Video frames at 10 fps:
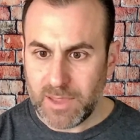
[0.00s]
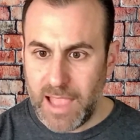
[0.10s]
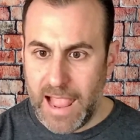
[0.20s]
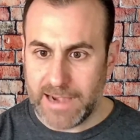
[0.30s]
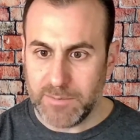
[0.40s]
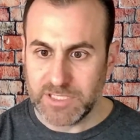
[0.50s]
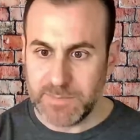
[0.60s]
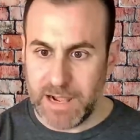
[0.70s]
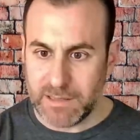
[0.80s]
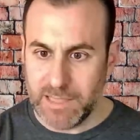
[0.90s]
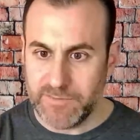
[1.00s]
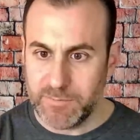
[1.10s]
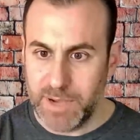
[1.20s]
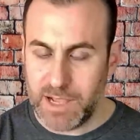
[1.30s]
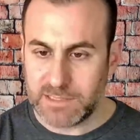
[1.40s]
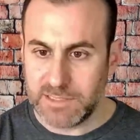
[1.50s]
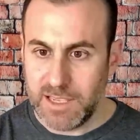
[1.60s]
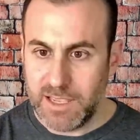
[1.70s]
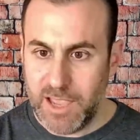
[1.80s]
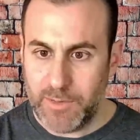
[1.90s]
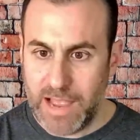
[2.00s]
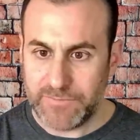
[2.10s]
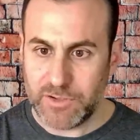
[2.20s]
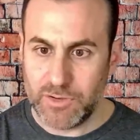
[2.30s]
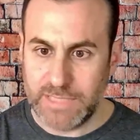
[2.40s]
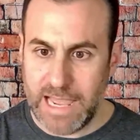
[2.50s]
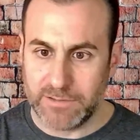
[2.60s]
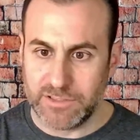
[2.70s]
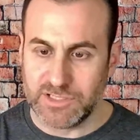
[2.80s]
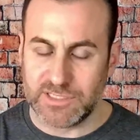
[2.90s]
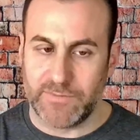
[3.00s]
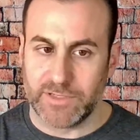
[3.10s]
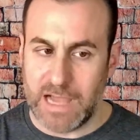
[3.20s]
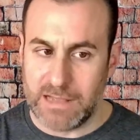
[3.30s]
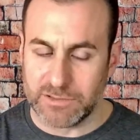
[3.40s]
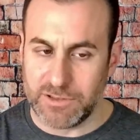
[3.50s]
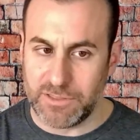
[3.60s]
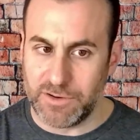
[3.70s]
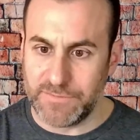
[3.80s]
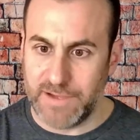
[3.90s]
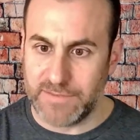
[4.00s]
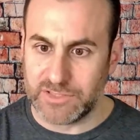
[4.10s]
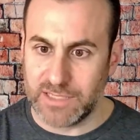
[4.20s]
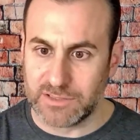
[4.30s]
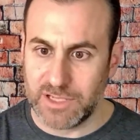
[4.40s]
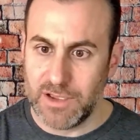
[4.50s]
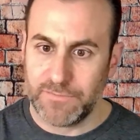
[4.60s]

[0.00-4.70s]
Atom is about 11 bucks. It would have to go down to $7.35